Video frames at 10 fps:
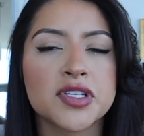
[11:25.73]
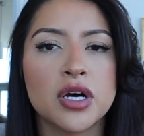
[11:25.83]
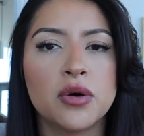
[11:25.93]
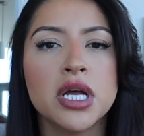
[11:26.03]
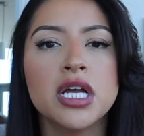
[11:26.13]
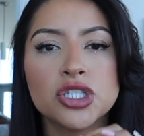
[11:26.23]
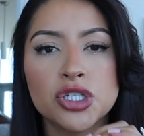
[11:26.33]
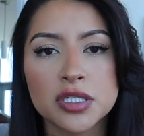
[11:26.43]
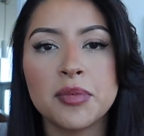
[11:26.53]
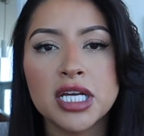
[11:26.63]
So
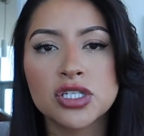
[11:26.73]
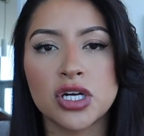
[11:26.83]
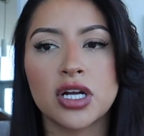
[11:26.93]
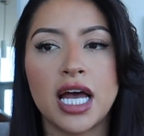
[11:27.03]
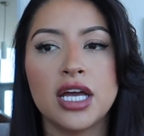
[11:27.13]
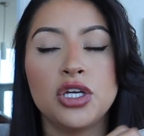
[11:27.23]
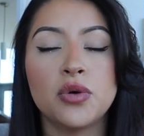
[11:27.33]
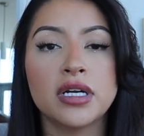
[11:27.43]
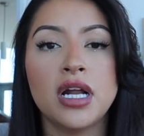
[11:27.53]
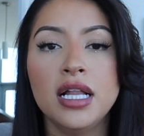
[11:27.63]
just make sure that
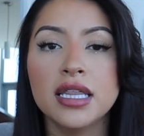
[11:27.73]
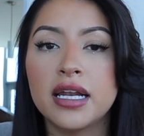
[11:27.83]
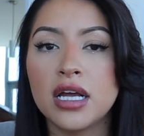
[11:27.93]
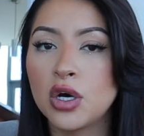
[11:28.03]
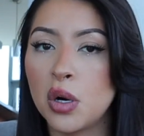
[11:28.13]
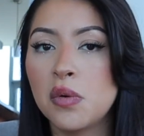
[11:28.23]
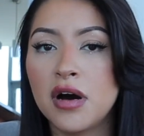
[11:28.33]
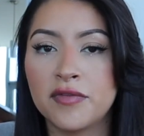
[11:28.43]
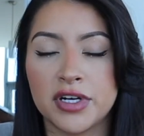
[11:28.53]
you're not letting go of